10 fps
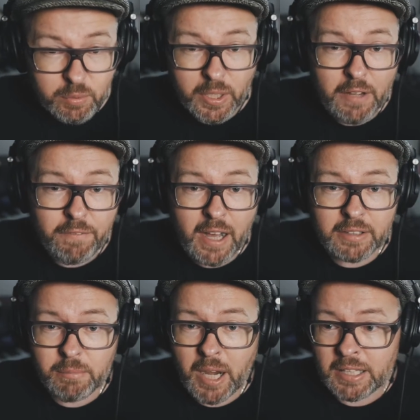is what I
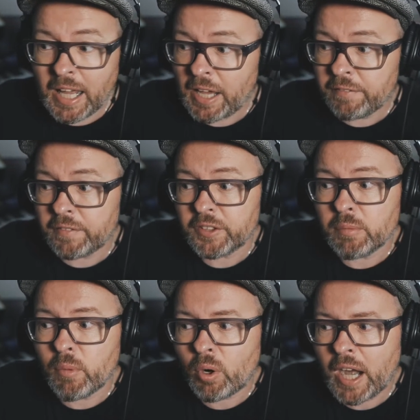found in my life.
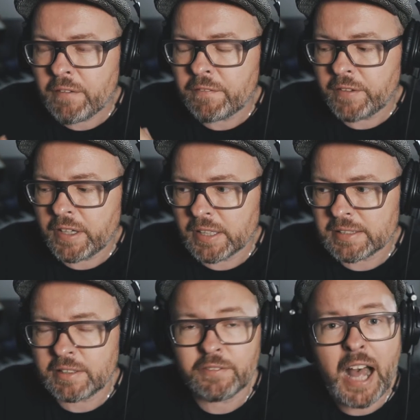The more I feel
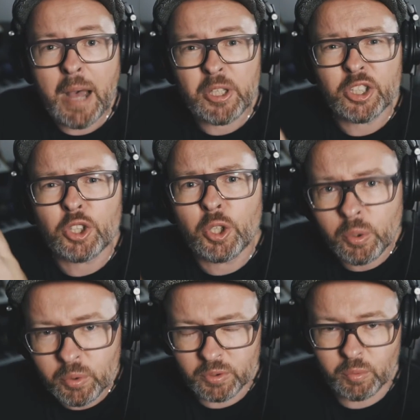as if I'm in
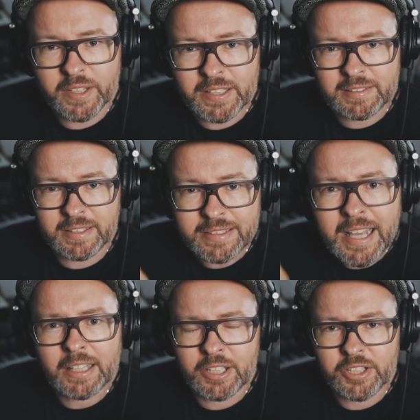tune with this
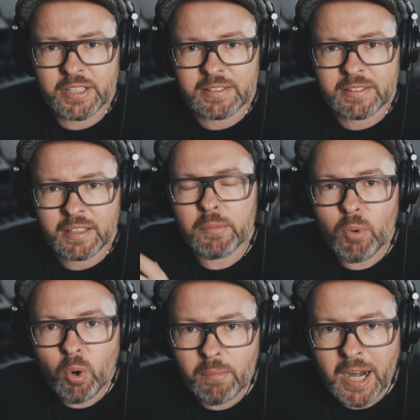intelligence, the
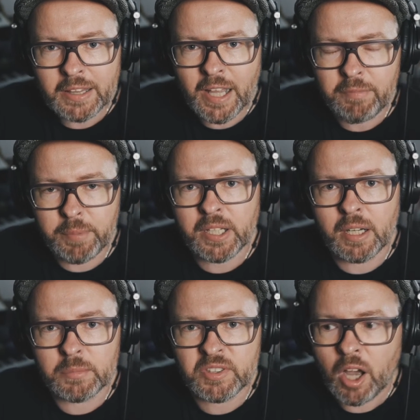more my life
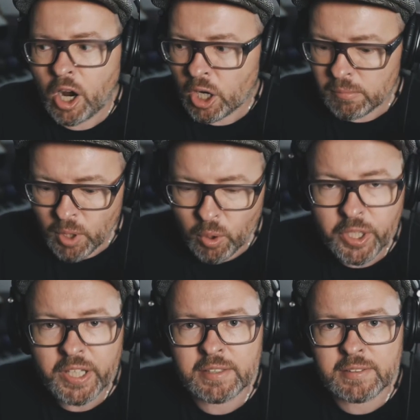becomes
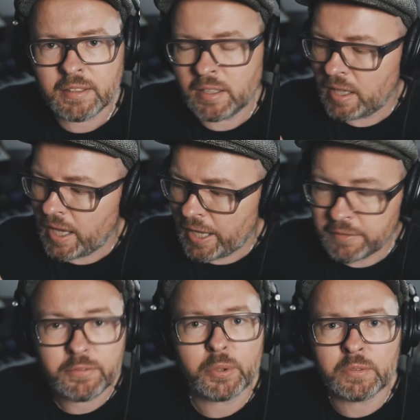harmonious
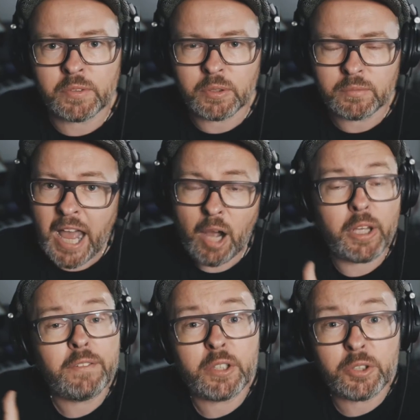and fruitful. Now,
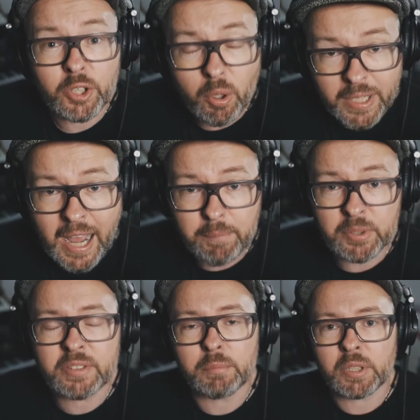if you don't
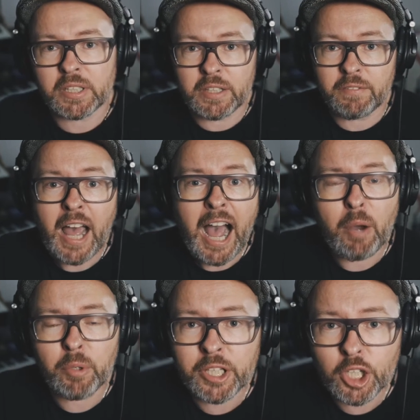happen to believe,
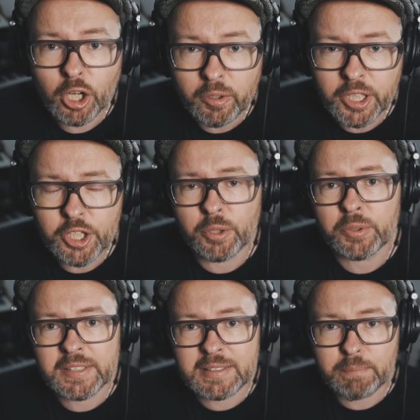I would encourage you
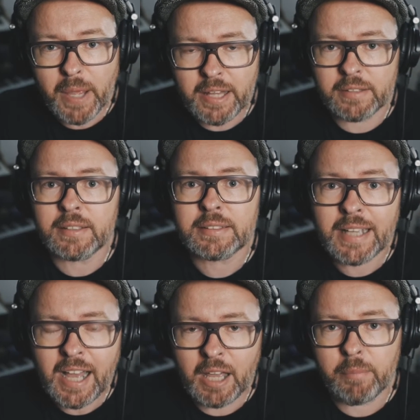to spend
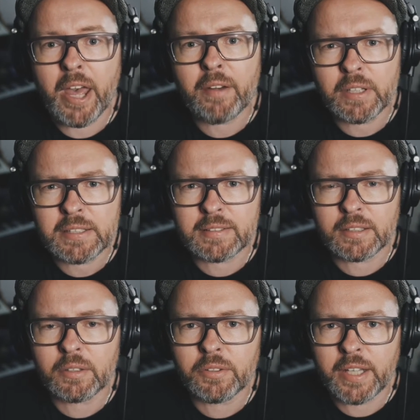time every
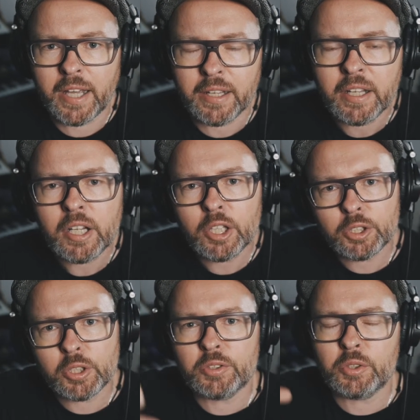single day
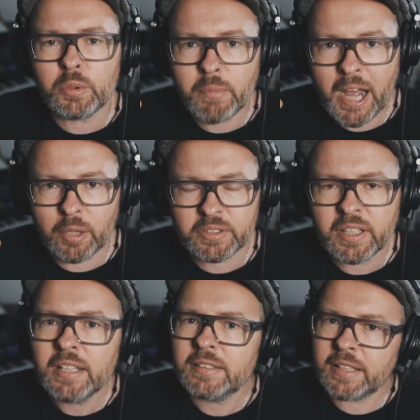to zoom out,
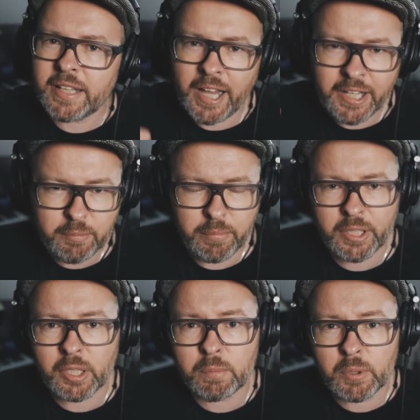to gain a
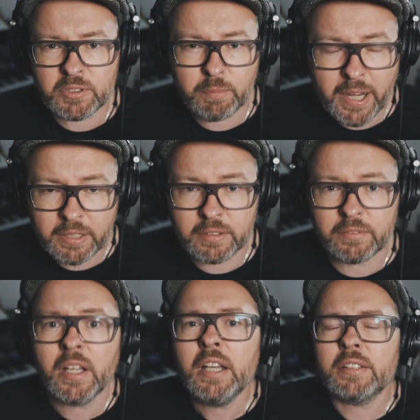bigger
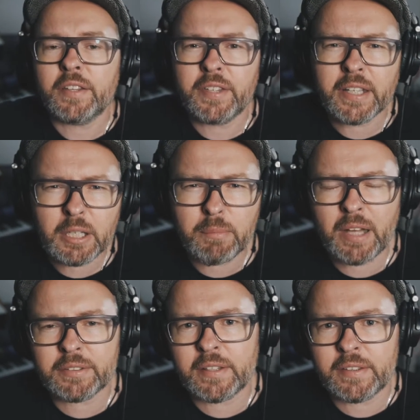perspective, to think
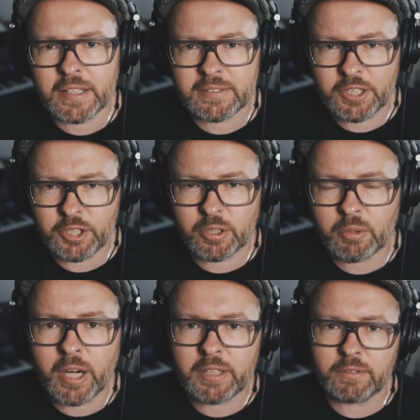about the things that you're
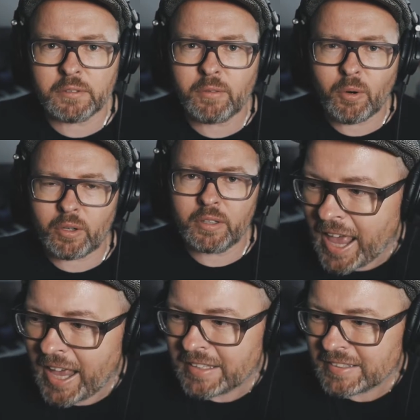grateful for.
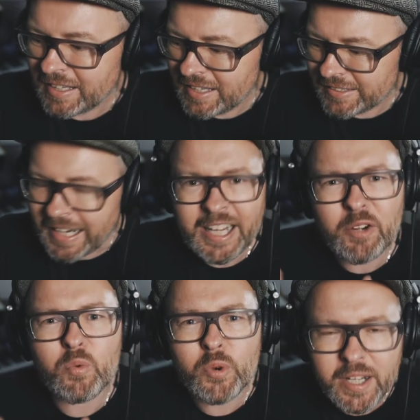And that
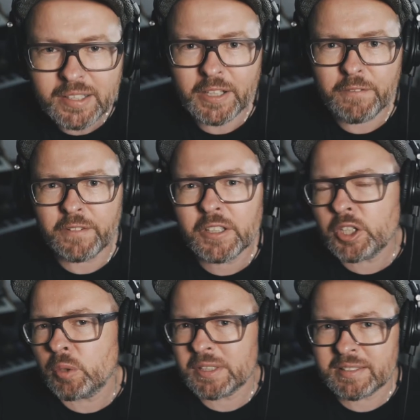can really
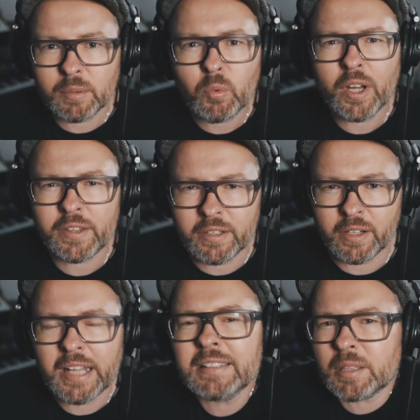fill you with some
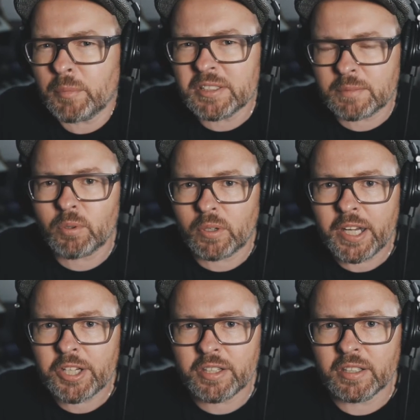wonder and some
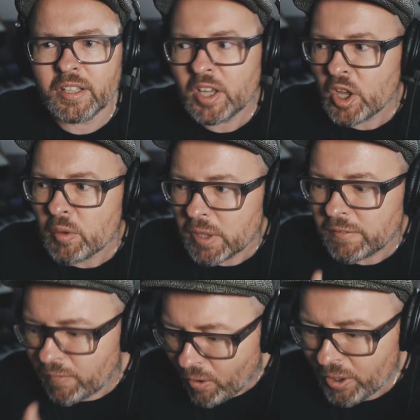inspiration
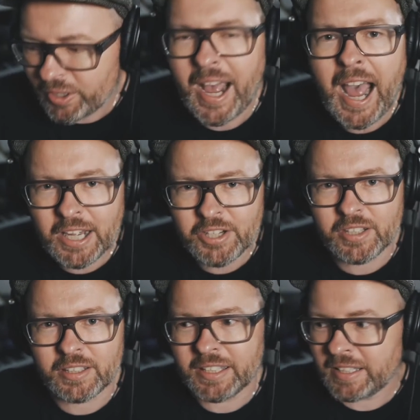before you
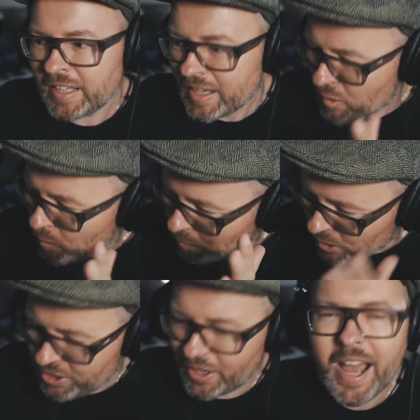actually
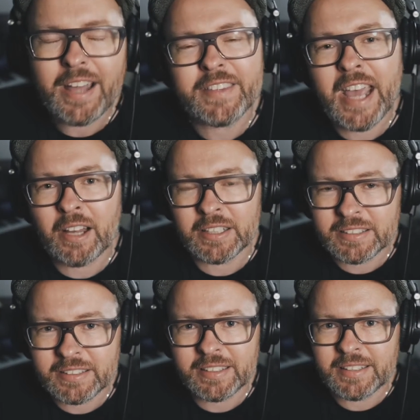put your head down
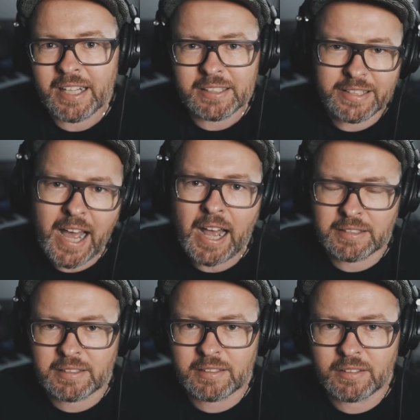into the daily
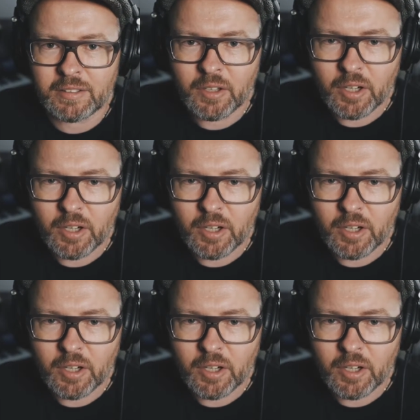tasks,